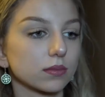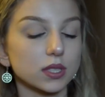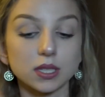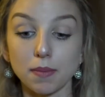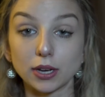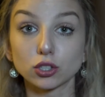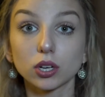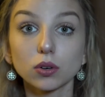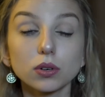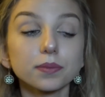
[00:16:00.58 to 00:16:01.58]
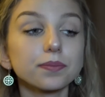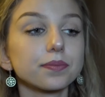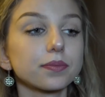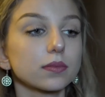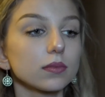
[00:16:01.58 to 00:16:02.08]
symmetrical.
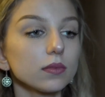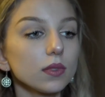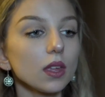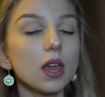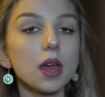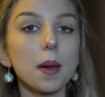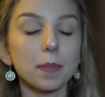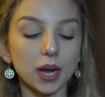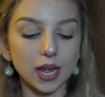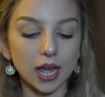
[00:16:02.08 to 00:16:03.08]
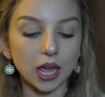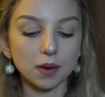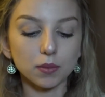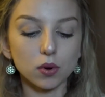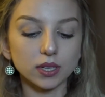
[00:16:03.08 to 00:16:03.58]
But I
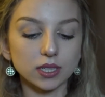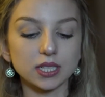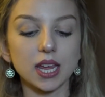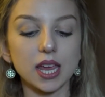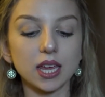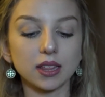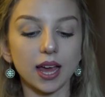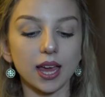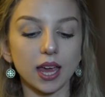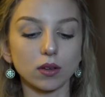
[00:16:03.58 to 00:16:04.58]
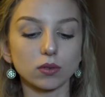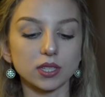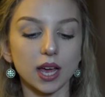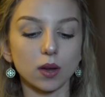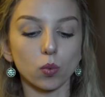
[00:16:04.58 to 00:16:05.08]
am going to take that angle
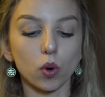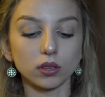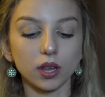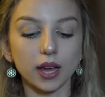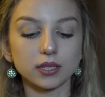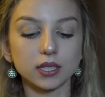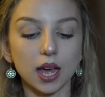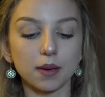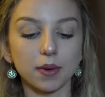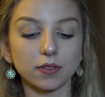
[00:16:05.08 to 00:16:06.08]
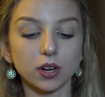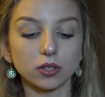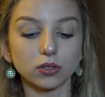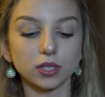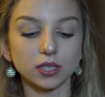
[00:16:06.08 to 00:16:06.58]
side one last time after I
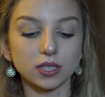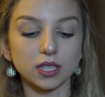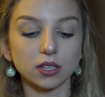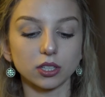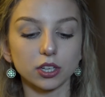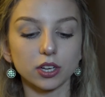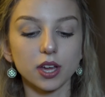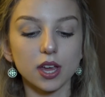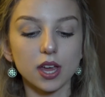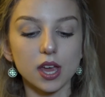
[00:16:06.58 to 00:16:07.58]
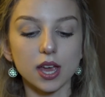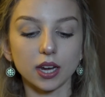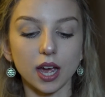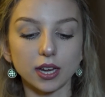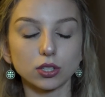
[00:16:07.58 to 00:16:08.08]
do the concealer
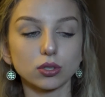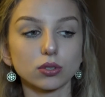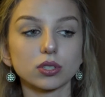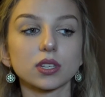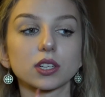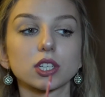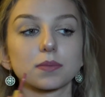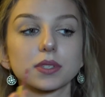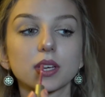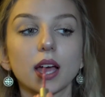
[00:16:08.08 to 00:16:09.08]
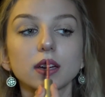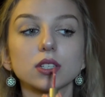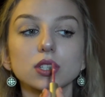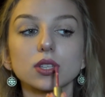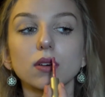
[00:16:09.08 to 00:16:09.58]
and kind of do those touch-ups and kind of
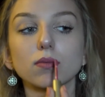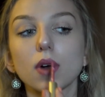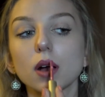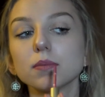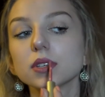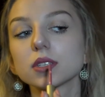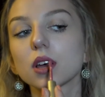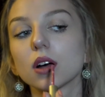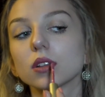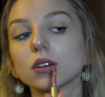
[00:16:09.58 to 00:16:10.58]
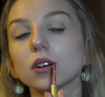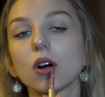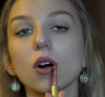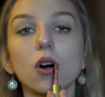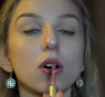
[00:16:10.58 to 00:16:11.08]
just like rub this
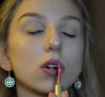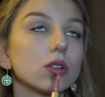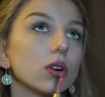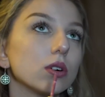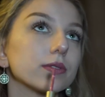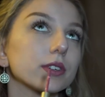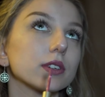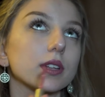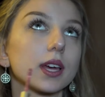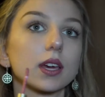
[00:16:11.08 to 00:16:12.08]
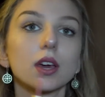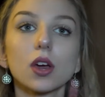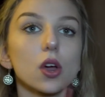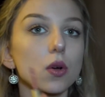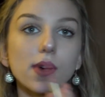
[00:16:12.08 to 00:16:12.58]
color all over like
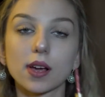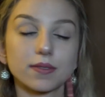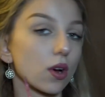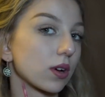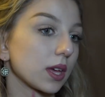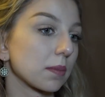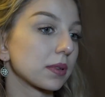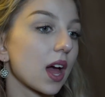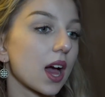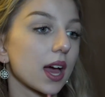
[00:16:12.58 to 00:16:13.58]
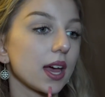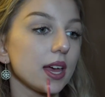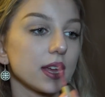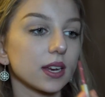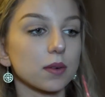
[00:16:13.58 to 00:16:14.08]
where I've already
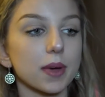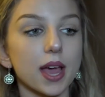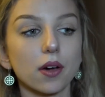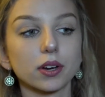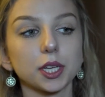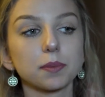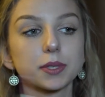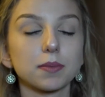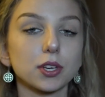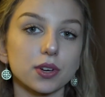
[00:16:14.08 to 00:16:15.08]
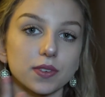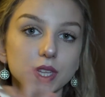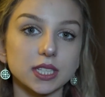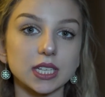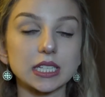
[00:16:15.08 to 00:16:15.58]
applied and on my outer lips to make sure
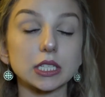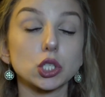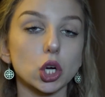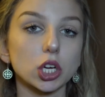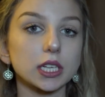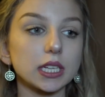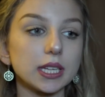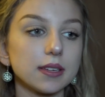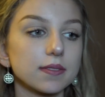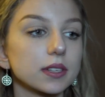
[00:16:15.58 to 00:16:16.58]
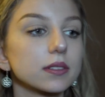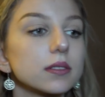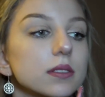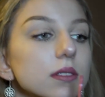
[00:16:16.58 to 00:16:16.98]
everything's nice and dark and even.